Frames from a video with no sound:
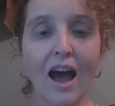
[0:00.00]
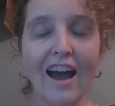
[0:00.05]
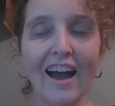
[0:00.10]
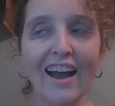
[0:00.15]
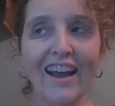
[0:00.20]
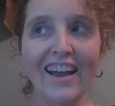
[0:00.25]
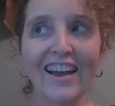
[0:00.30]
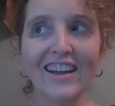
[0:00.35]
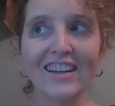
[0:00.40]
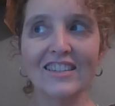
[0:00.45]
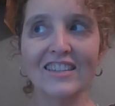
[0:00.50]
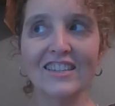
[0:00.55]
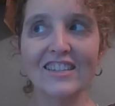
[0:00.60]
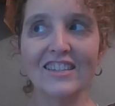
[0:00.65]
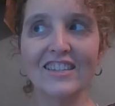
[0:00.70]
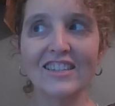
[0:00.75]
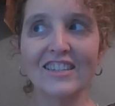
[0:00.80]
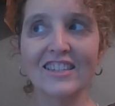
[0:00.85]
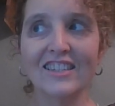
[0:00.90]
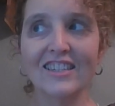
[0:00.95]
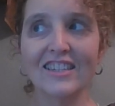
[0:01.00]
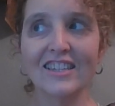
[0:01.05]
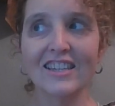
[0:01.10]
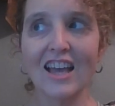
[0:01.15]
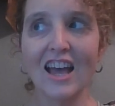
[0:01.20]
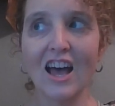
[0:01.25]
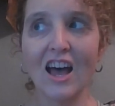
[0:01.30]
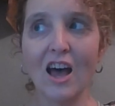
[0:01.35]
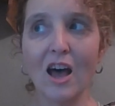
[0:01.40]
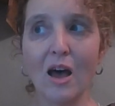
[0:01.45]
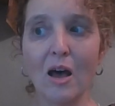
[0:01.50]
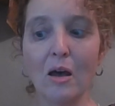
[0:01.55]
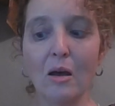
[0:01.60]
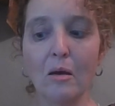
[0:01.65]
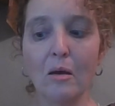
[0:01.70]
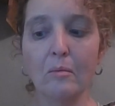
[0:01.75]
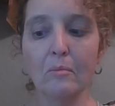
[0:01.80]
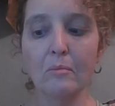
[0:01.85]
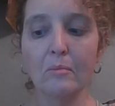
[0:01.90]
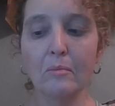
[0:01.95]
had
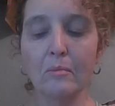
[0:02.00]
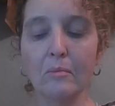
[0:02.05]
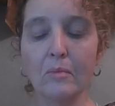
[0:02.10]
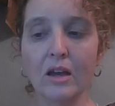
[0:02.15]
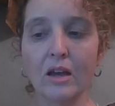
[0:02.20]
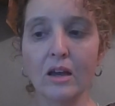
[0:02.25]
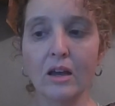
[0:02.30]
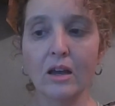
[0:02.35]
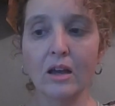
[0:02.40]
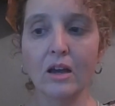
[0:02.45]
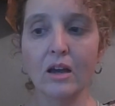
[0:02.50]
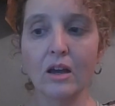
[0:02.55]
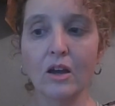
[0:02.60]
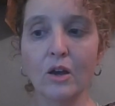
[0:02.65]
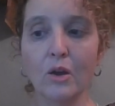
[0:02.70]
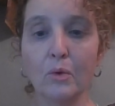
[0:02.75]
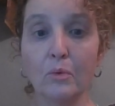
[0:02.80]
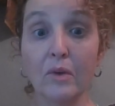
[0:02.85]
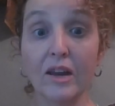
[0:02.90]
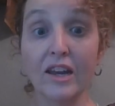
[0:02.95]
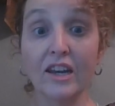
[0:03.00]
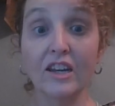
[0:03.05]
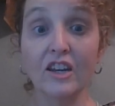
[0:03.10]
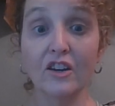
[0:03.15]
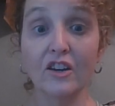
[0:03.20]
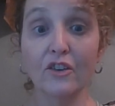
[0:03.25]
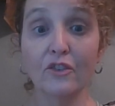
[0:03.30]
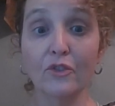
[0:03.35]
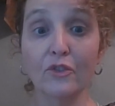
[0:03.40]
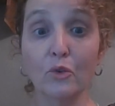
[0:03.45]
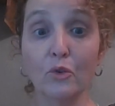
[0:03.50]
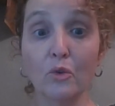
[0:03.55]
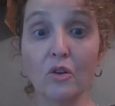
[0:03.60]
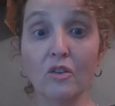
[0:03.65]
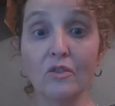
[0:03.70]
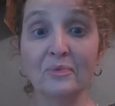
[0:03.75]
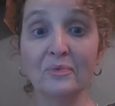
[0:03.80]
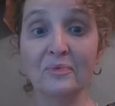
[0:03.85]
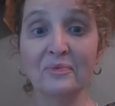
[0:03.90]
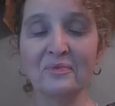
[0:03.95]
some reindeer
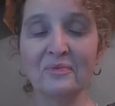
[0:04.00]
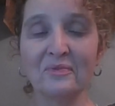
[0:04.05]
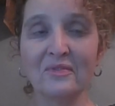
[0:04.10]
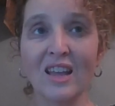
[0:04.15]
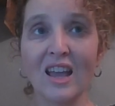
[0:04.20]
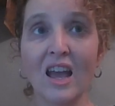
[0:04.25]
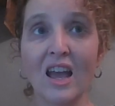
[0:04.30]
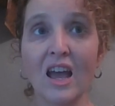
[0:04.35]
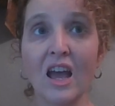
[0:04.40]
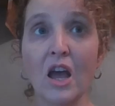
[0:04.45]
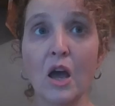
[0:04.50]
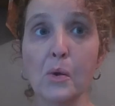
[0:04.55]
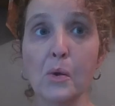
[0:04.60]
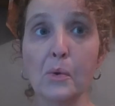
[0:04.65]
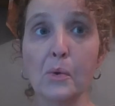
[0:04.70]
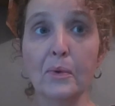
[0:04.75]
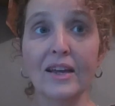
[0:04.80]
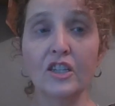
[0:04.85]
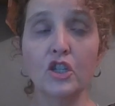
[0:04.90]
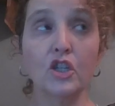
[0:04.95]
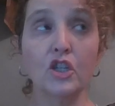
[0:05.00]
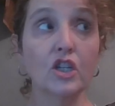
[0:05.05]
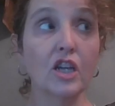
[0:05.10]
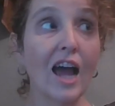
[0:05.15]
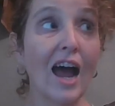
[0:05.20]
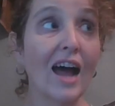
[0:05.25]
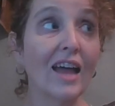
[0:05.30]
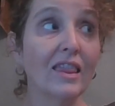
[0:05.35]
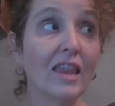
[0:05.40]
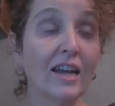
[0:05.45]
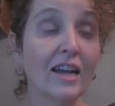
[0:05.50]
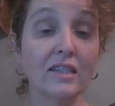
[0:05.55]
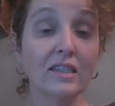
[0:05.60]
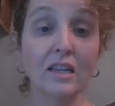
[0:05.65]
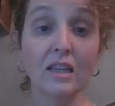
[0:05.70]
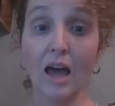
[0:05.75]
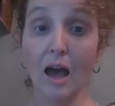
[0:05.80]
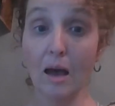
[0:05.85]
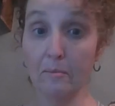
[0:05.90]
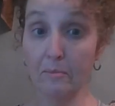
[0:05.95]
fuel, which I liked
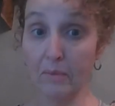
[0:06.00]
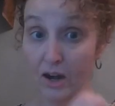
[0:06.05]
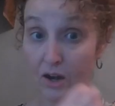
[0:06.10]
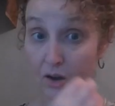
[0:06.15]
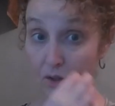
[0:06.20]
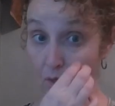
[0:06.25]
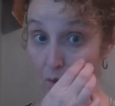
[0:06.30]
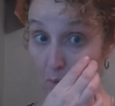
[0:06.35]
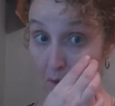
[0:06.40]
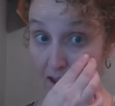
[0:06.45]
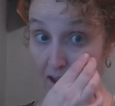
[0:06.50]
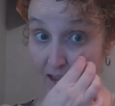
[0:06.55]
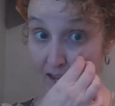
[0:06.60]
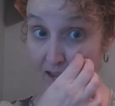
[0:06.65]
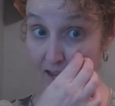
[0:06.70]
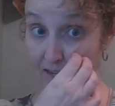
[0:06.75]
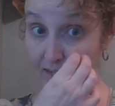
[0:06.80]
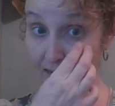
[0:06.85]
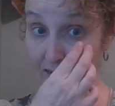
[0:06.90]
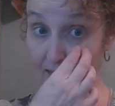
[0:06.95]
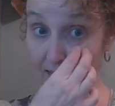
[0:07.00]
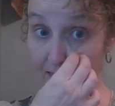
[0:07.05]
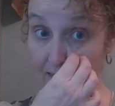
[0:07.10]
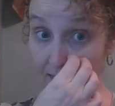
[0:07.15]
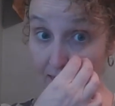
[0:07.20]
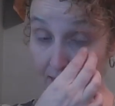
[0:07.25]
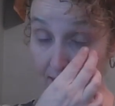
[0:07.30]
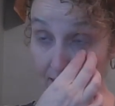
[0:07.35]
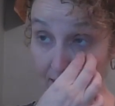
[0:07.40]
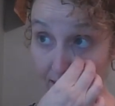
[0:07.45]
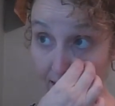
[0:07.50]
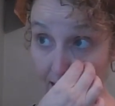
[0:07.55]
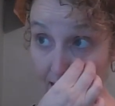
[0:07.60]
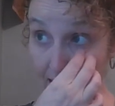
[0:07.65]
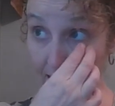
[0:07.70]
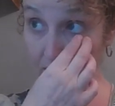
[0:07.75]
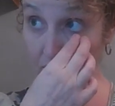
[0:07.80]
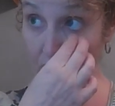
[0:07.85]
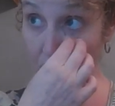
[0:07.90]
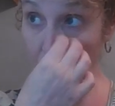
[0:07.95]
a lot better the way I did it
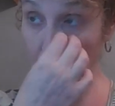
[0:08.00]
today. So